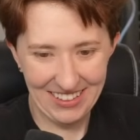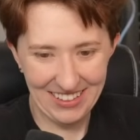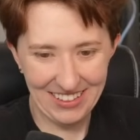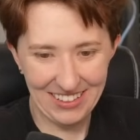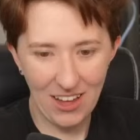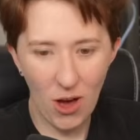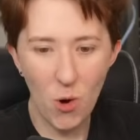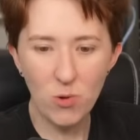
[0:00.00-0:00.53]

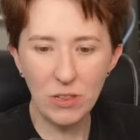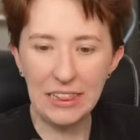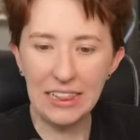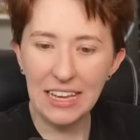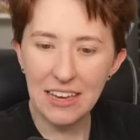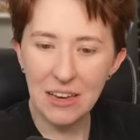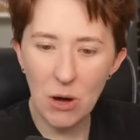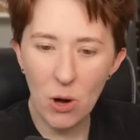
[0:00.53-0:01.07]
Oh,
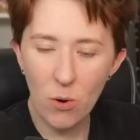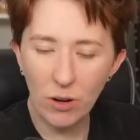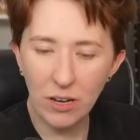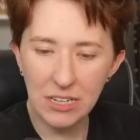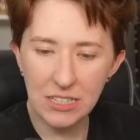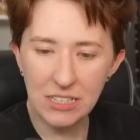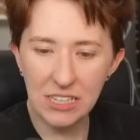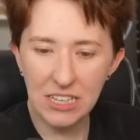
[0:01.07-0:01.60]
Leo,
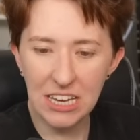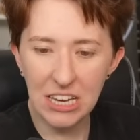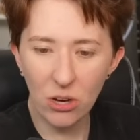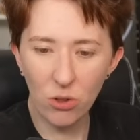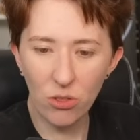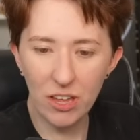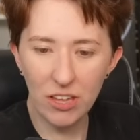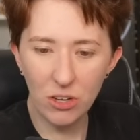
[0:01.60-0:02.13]
good to
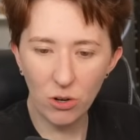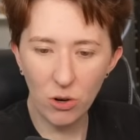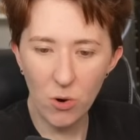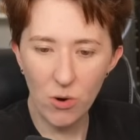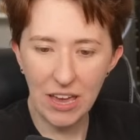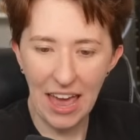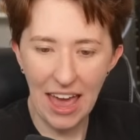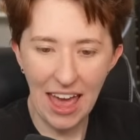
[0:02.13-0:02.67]
hear that you're
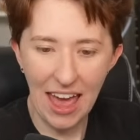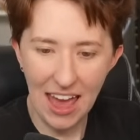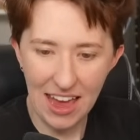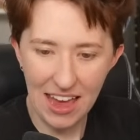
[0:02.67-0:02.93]
okay.